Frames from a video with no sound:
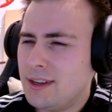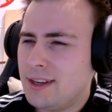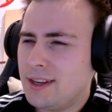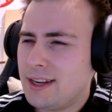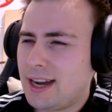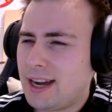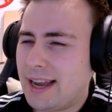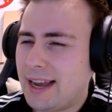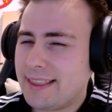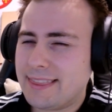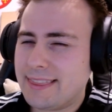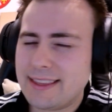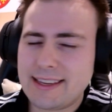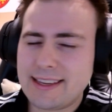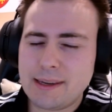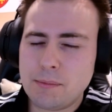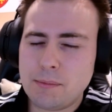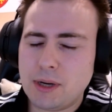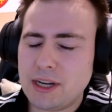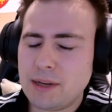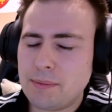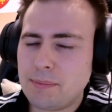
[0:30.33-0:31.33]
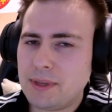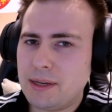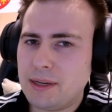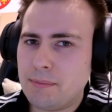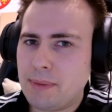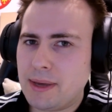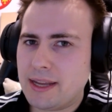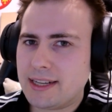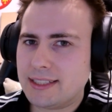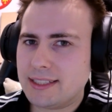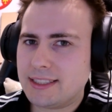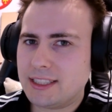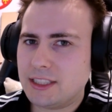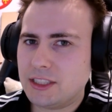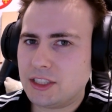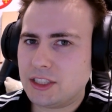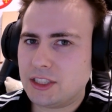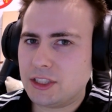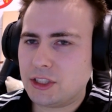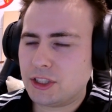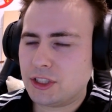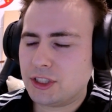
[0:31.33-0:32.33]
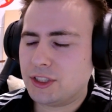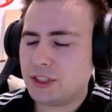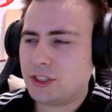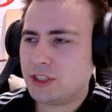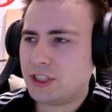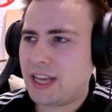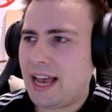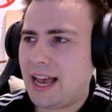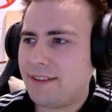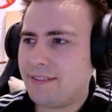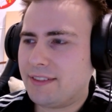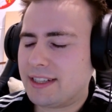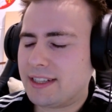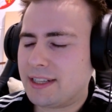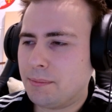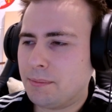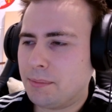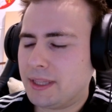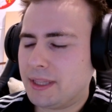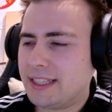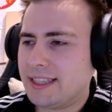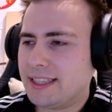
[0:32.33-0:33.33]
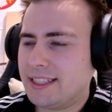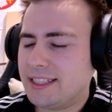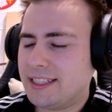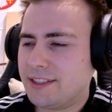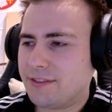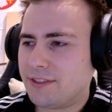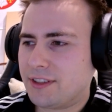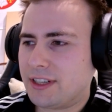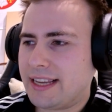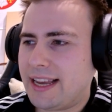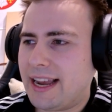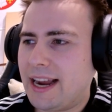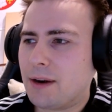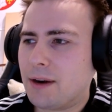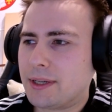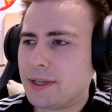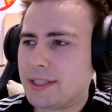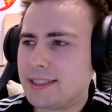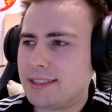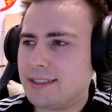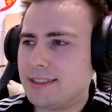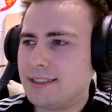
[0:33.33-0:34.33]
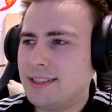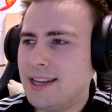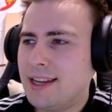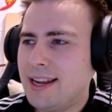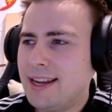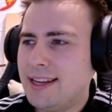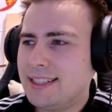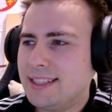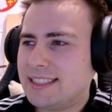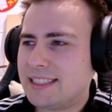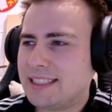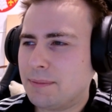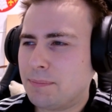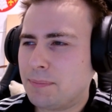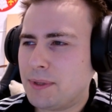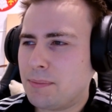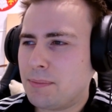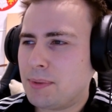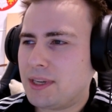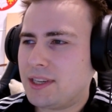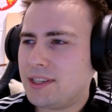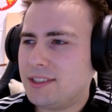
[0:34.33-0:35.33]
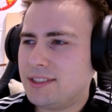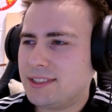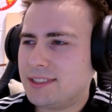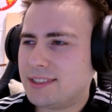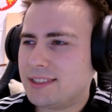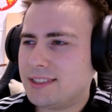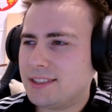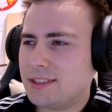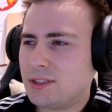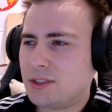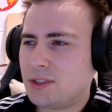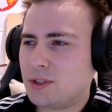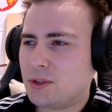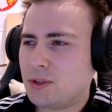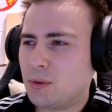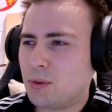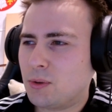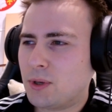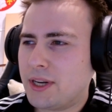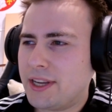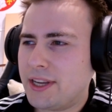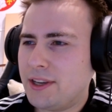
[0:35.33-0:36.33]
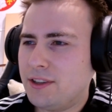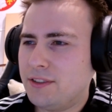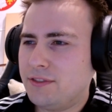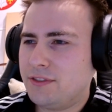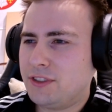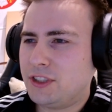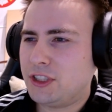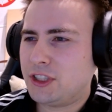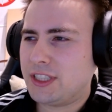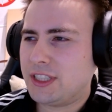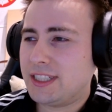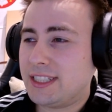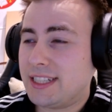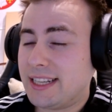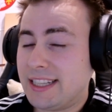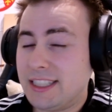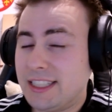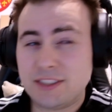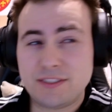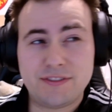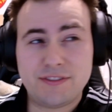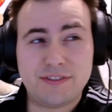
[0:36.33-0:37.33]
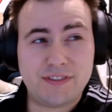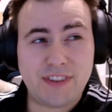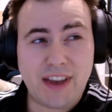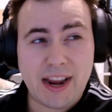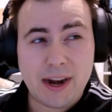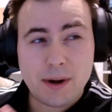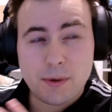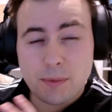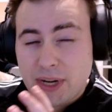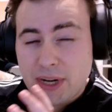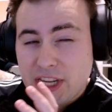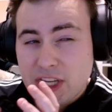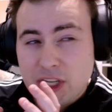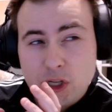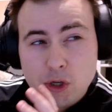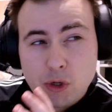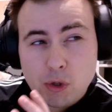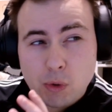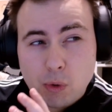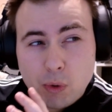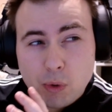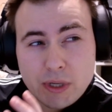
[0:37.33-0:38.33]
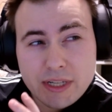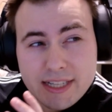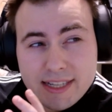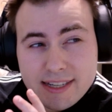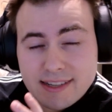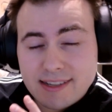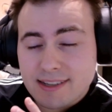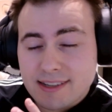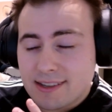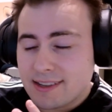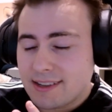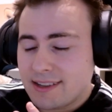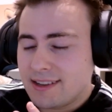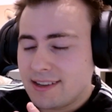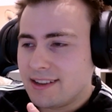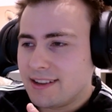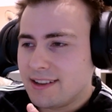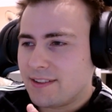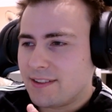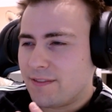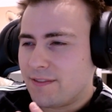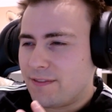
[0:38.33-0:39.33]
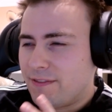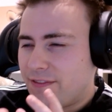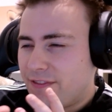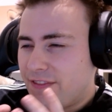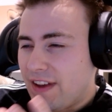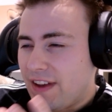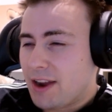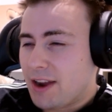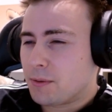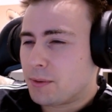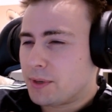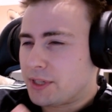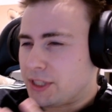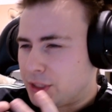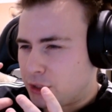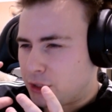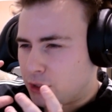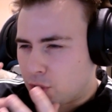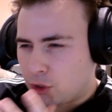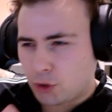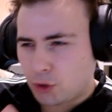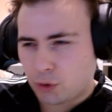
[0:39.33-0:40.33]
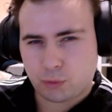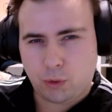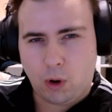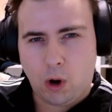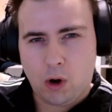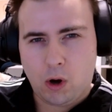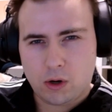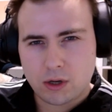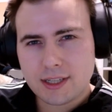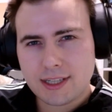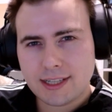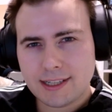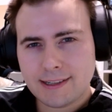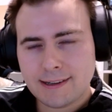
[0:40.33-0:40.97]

I think it might have been a better decision to have a completely different character, simply because the story of Jin is very good, very strong,